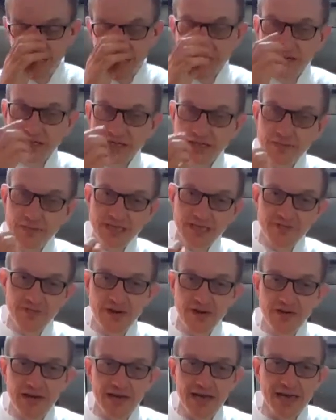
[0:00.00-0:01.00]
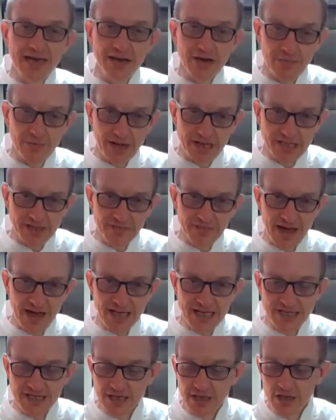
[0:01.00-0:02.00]
Turkey is obviously very lean, not much
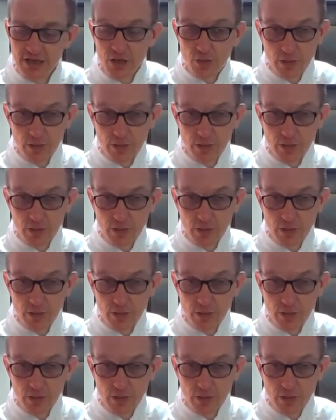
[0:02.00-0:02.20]
fat,